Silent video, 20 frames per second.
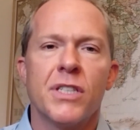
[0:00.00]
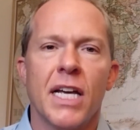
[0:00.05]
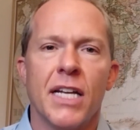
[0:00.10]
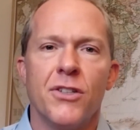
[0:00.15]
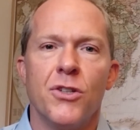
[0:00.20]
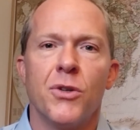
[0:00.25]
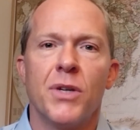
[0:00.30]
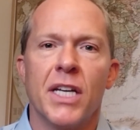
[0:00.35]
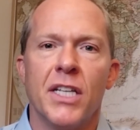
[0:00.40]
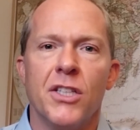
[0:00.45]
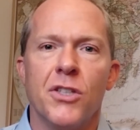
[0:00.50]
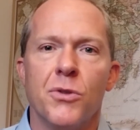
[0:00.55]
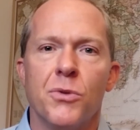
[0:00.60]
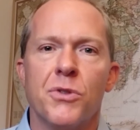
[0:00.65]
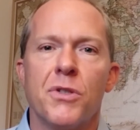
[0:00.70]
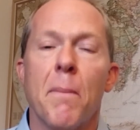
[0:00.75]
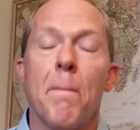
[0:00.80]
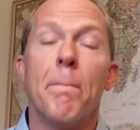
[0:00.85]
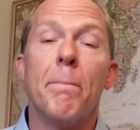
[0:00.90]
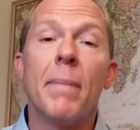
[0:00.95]
and you can
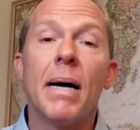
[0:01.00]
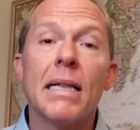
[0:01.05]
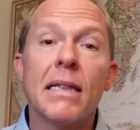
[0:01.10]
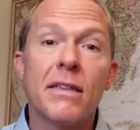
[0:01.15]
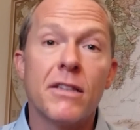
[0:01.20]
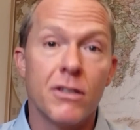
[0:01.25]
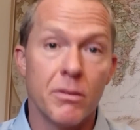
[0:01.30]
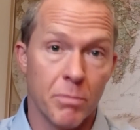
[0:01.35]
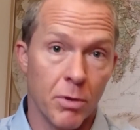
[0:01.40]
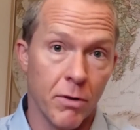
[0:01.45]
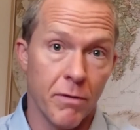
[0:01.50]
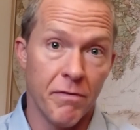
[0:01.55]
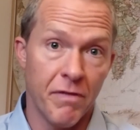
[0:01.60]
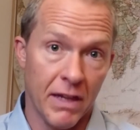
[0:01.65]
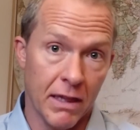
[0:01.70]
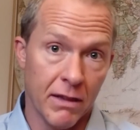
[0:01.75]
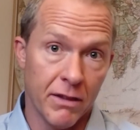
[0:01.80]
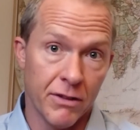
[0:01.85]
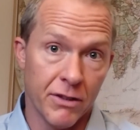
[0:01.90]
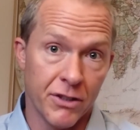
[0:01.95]
use multiple
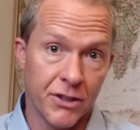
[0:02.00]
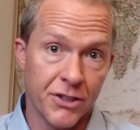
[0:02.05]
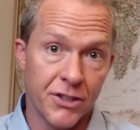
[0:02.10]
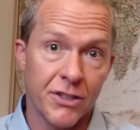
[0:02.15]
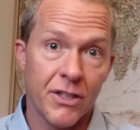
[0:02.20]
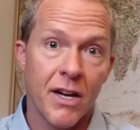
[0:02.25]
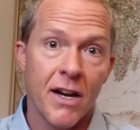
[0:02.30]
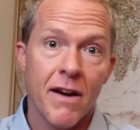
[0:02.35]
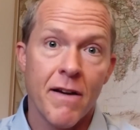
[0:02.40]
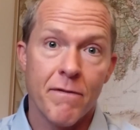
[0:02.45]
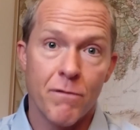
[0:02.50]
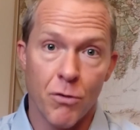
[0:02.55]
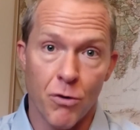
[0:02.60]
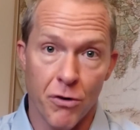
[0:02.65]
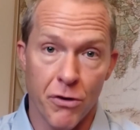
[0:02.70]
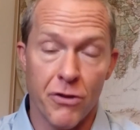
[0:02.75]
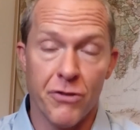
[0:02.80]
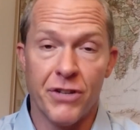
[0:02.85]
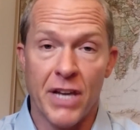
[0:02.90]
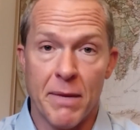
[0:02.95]
filters for
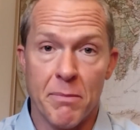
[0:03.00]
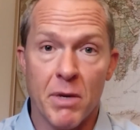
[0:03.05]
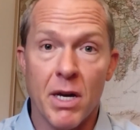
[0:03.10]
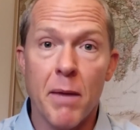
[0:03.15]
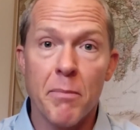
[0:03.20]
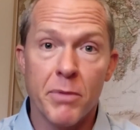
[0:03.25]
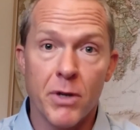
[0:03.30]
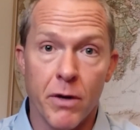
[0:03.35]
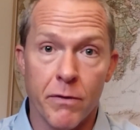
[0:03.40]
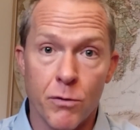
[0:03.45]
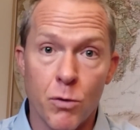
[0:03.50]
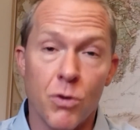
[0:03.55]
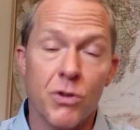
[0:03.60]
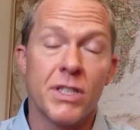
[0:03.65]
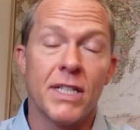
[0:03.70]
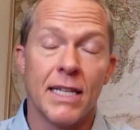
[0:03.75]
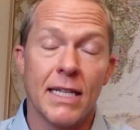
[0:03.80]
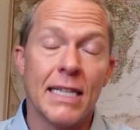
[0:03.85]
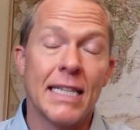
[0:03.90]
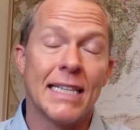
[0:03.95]
the same company, of course.